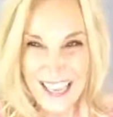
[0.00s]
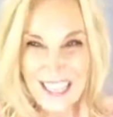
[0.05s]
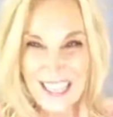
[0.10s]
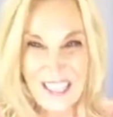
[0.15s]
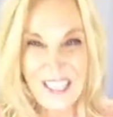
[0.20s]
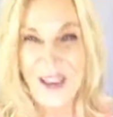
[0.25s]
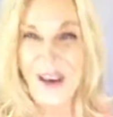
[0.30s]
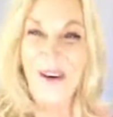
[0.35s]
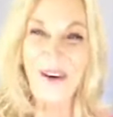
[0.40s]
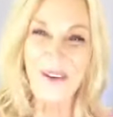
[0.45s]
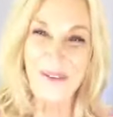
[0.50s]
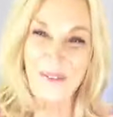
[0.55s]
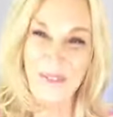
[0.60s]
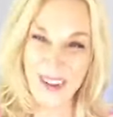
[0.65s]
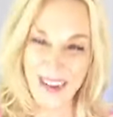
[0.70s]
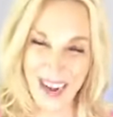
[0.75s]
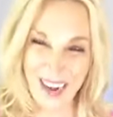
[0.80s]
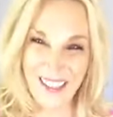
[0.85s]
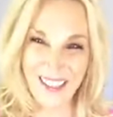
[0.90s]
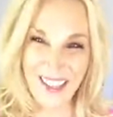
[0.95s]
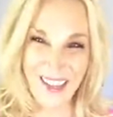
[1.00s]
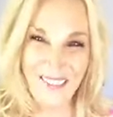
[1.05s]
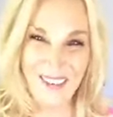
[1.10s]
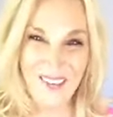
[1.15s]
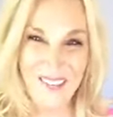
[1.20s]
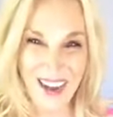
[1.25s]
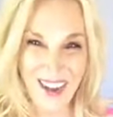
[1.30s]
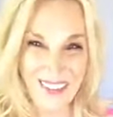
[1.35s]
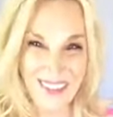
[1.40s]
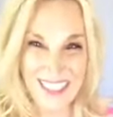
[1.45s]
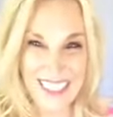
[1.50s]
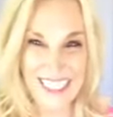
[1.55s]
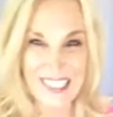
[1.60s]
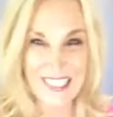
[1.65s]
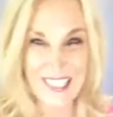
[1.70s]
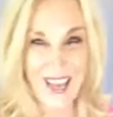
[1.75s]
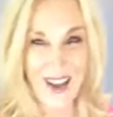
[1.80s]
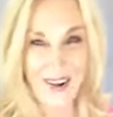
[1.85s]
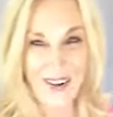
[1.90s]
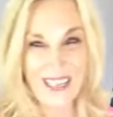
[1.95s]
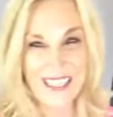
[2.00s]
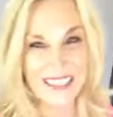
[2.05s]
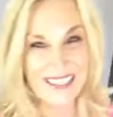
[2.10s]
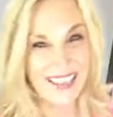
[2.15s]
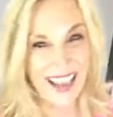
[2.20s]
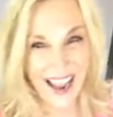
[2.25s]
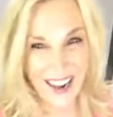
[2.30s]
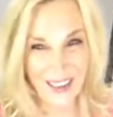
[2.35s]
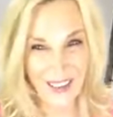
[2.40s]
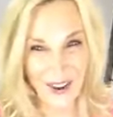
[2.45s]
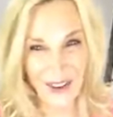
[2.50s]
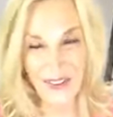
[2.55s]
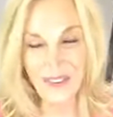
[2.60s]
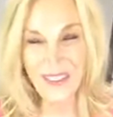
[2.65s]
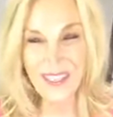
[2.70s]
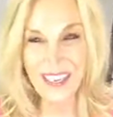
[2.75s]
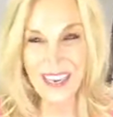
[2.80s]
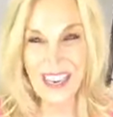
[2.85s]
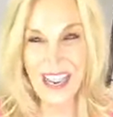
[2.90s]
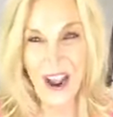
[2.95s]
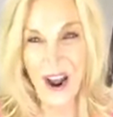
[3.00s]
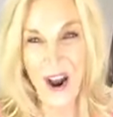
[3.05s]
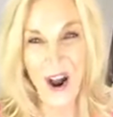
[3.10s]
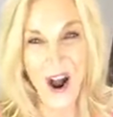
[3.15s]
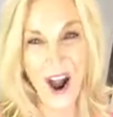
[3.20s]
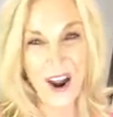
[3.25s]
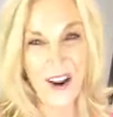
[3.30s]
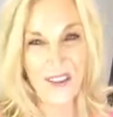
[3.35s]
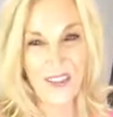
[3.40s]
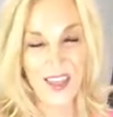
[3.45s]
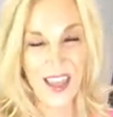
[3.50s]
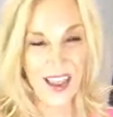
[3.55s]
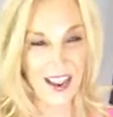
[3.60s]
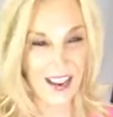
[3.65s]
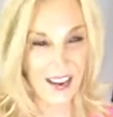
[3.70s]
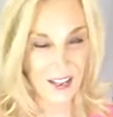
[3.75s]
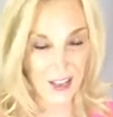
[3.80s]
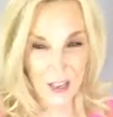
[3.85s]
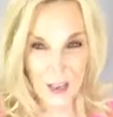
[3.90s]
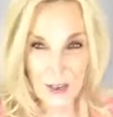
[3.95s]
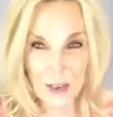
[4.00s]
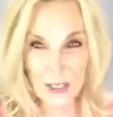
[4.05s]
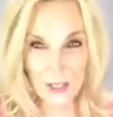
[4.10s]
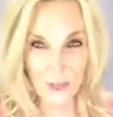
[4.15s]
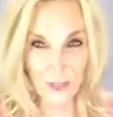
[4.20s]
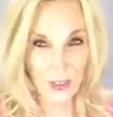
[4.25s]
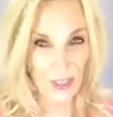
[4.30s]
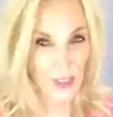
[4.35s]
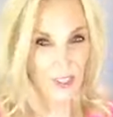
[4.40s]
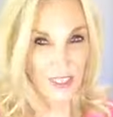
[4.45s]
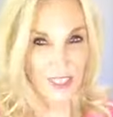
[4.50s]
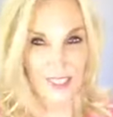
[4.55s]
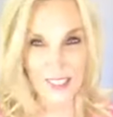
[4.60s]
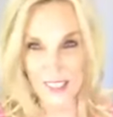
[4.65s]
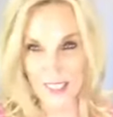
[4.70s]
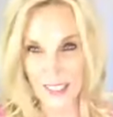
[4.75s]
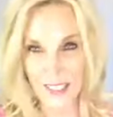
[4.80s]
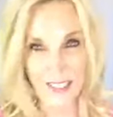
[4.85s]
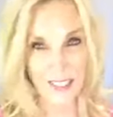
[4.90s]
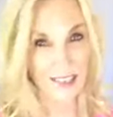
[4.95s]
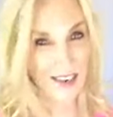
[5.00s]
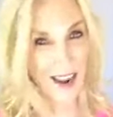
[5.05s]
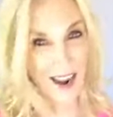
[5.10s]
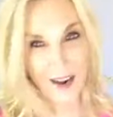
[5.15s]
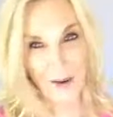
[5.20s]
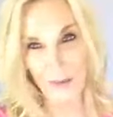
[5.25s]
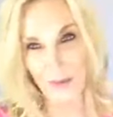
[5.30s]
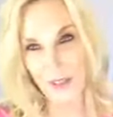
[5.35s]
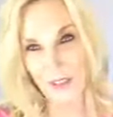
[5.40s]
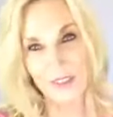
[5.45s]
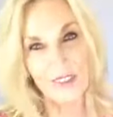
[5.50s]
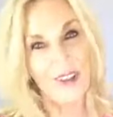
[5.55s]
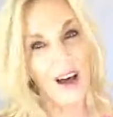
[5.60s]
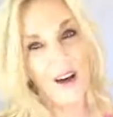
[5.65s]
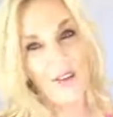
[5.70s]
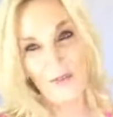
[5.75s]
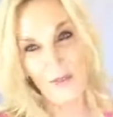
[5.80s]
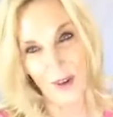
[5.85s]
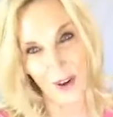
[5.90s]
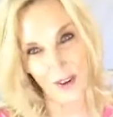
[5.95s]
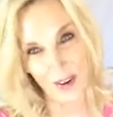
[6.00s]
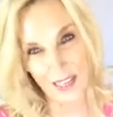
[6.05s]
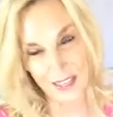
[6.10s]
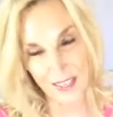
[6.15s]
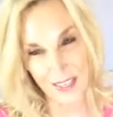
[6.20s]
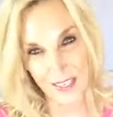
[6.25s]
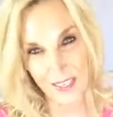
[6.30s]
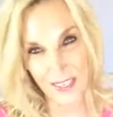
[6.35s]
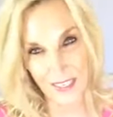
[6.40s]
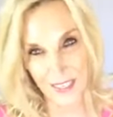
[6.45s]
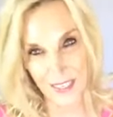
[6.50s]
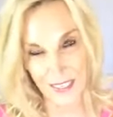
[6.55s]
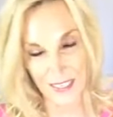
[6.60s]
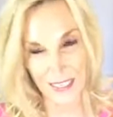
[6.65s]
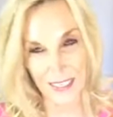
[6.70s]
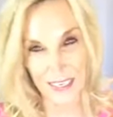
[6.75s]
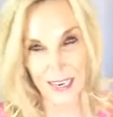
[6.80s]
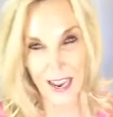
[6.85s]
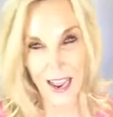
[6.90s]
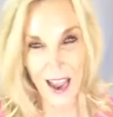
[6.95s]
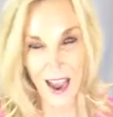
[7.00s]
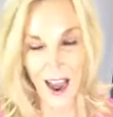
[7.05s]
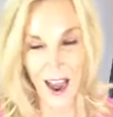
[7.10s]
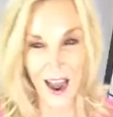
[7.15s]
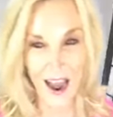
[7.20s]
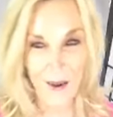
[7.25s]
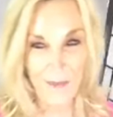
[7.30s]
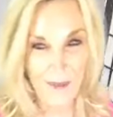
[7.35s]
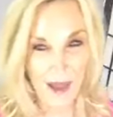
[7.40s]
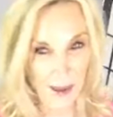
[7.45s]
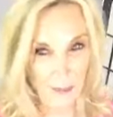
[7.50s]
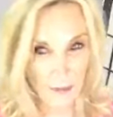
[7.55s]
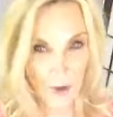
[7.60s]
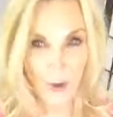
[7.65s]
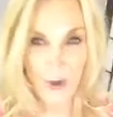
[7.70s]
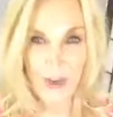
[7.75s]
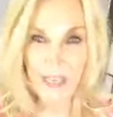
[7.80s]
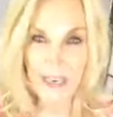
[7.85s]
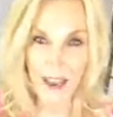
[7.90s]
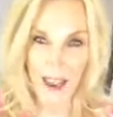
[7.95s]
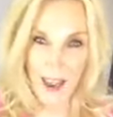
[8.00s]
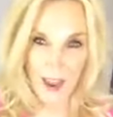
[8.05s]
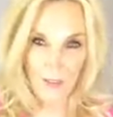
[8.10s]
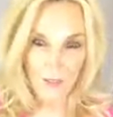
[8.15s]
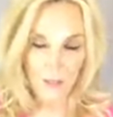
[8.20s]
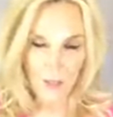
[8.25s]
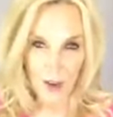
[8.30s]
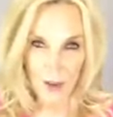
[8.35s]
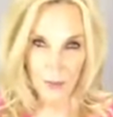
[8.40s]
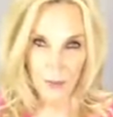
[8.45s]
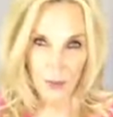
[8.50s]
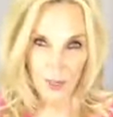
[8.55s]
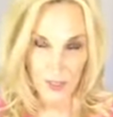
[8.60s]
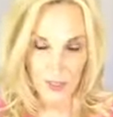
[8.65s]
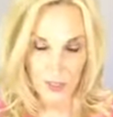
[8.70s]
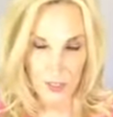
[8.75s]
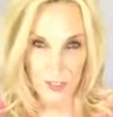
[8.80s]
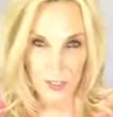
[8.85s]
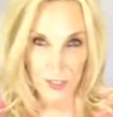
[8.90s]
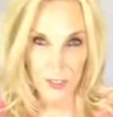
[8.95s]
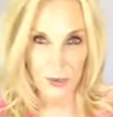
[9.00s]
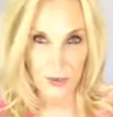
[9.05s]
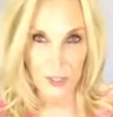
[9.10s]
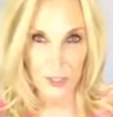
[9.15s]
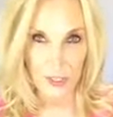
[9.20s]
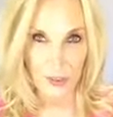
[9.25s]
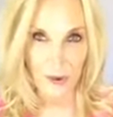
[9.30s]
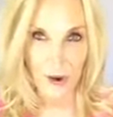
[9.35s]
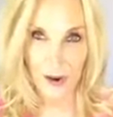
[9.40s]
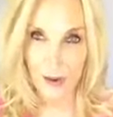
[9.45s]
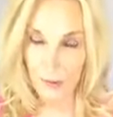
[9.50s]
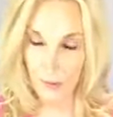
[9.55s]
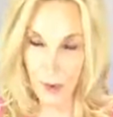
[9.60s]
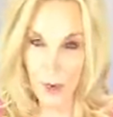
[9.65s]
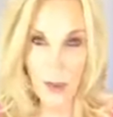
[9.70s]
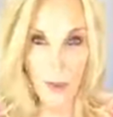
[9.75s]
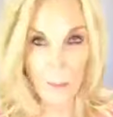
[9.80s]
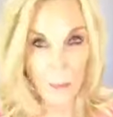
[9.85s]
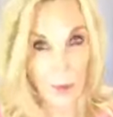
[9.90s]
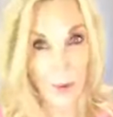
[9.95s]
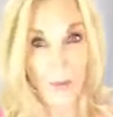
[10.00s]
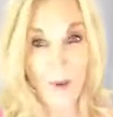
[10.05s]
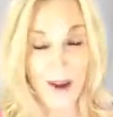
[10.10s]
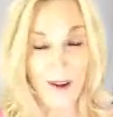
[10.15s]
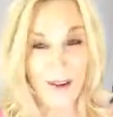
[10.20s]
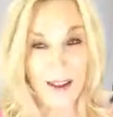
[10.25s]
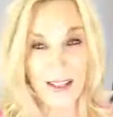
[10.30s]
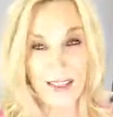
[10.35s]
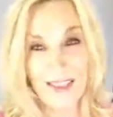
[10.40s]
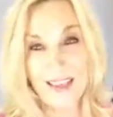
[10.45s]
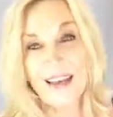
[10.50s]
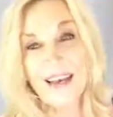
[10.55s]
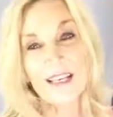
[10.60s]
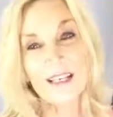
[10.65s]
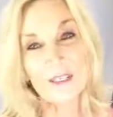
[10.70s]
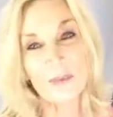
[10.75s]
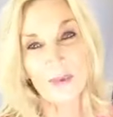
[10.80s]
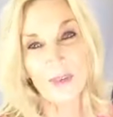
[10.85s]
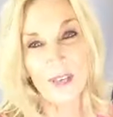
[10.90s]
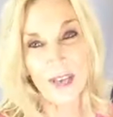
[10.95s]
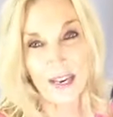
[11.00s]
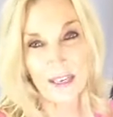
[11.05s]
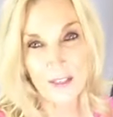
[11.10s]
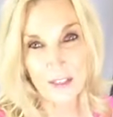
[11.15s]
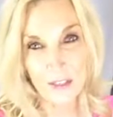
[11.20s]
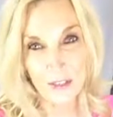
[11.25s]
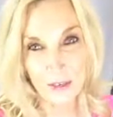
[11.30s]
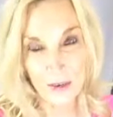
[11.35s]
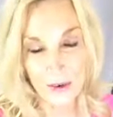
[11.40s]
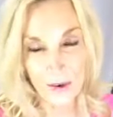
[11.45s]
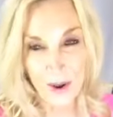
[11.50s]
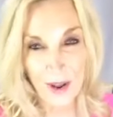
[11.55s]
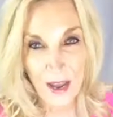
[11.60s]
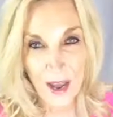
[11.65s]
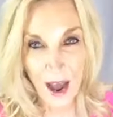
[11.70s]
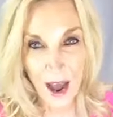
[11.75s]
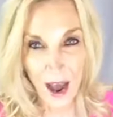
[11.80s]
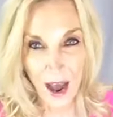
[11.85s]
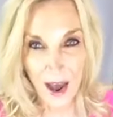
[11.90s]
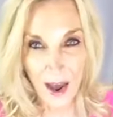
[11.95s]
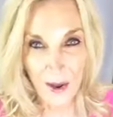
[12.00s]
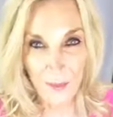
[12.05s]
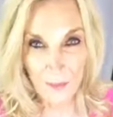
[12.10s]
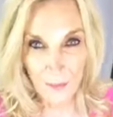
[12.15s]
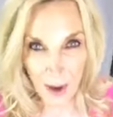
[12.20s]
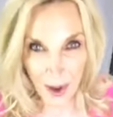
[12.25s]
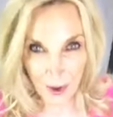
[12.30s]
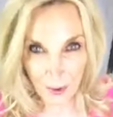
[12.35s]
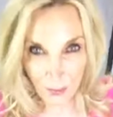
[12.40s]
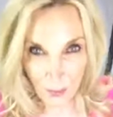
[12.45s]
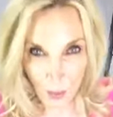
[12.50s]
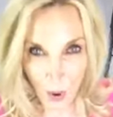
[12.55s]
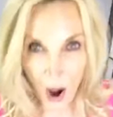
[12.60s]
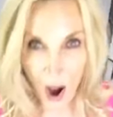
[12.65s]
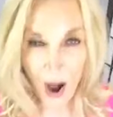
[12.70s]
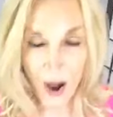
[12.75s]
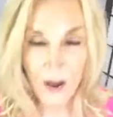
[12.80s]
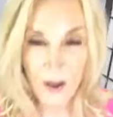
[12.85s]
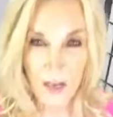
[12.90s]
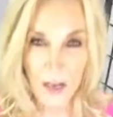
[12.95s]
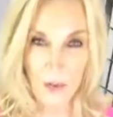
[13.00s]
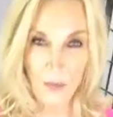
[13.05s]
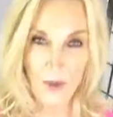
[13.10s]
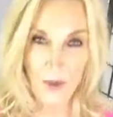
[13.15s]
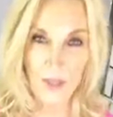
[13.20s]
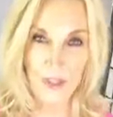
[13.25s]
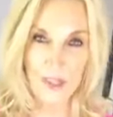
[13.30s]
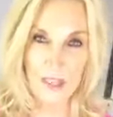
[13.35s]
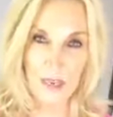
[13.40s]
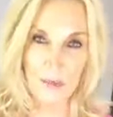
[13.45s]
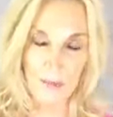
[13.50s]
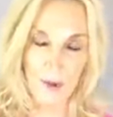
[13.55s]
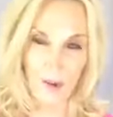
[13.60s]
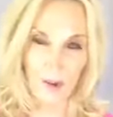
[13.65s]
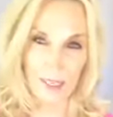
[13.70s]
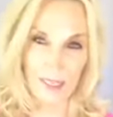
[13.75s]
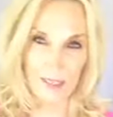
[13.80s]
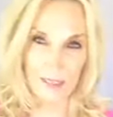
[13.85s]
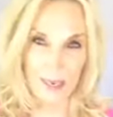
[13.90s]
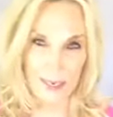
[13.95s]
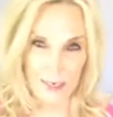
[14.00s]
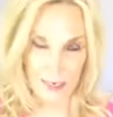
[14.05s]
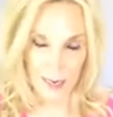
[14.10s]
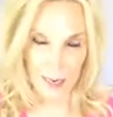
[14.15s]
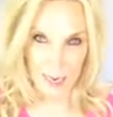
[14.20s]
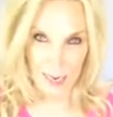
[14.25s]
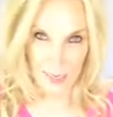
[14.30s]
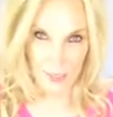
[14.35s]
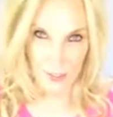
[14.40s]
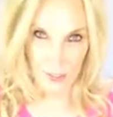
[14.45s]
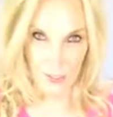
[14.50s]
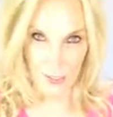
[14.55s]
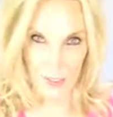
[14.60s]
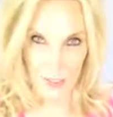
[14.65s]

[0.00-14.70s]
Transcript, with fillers: So what I love about these though is not only are they useful, this tea, I will love wearing this tea. Um, I'm going to have fun with the tutu. I'll be wearing this when I do uh, my walk with the American Can- Cancer